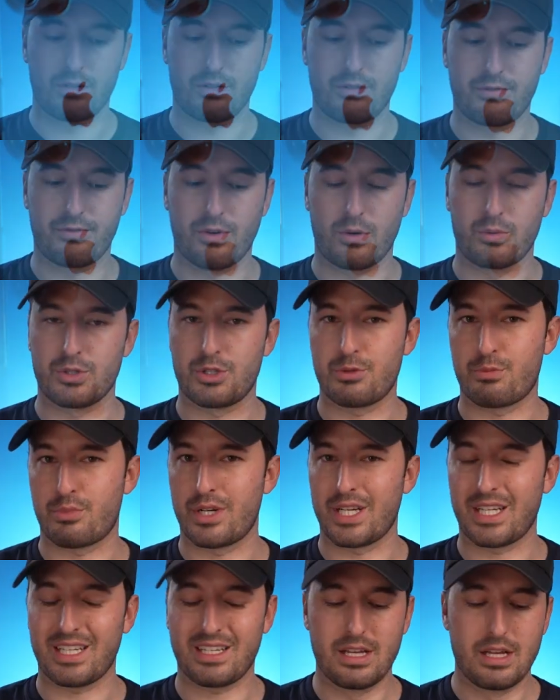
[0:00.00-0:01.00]
phone
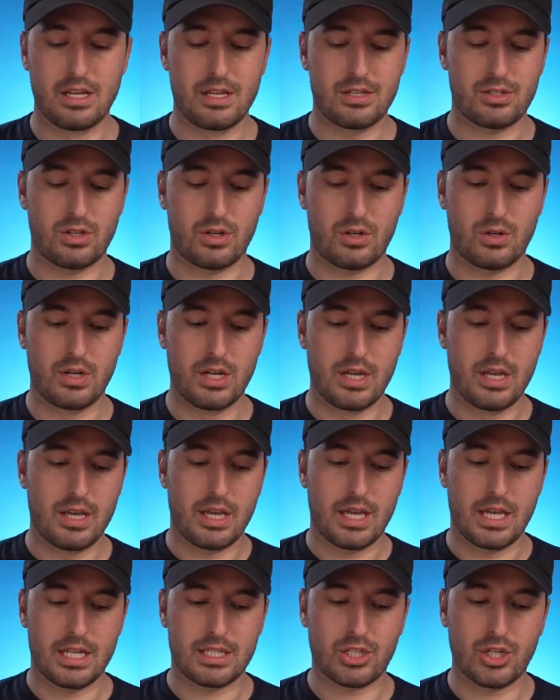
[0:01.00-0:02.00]
spring. So
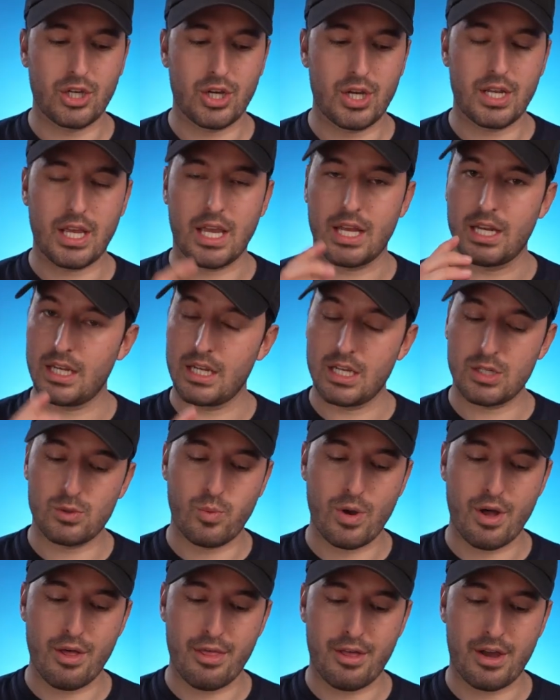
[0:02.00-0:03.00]
it's good, and it is
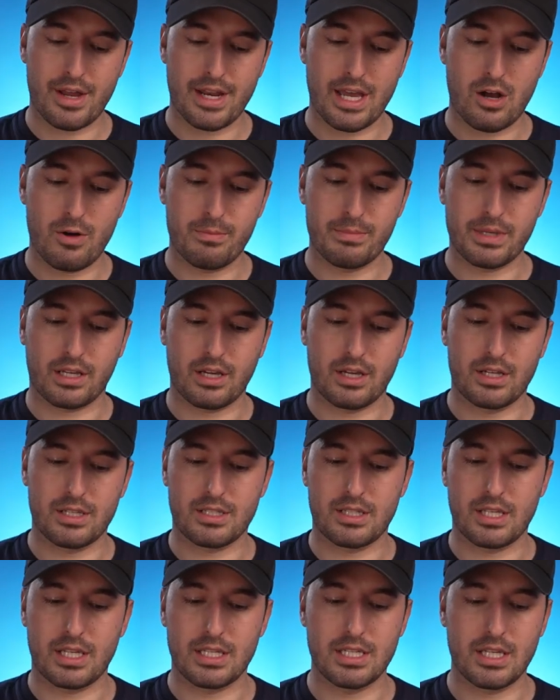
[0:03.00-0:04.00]
well thought out because
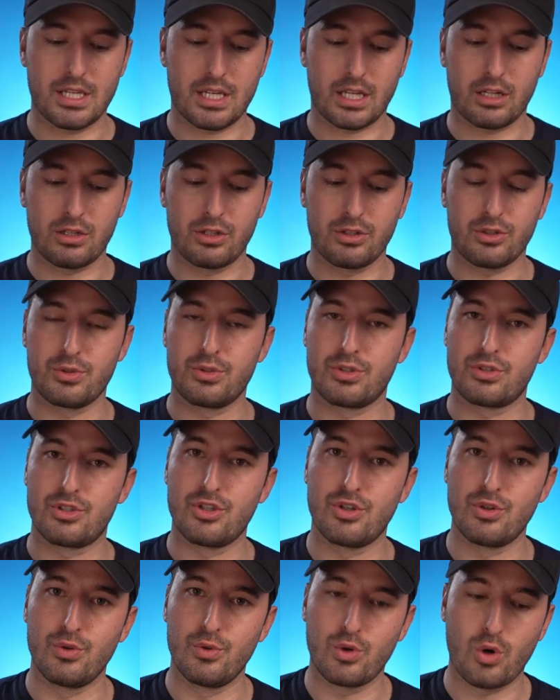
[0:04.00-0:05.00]
they did include
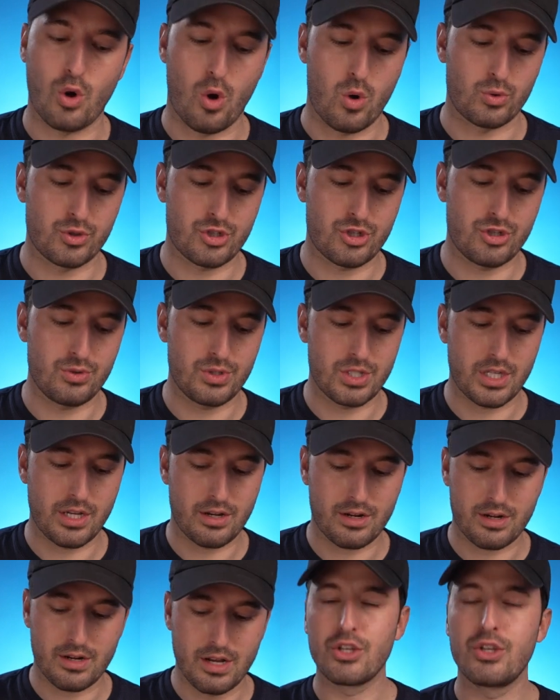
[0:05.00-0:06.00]
2 cold shoes
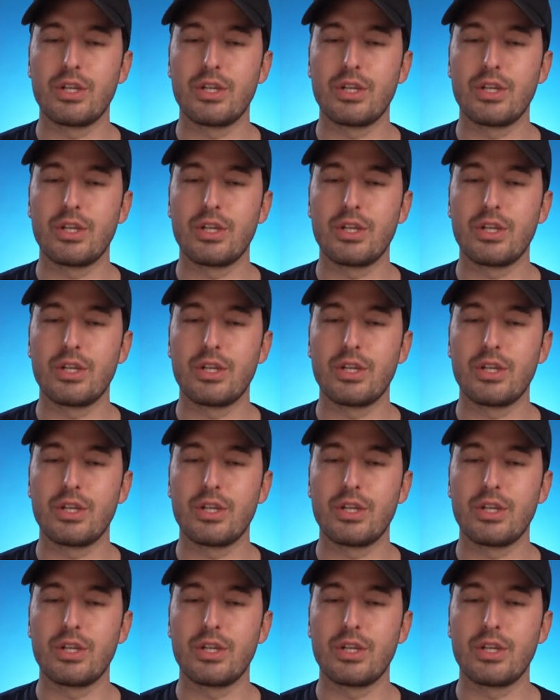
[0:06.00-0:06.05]
here.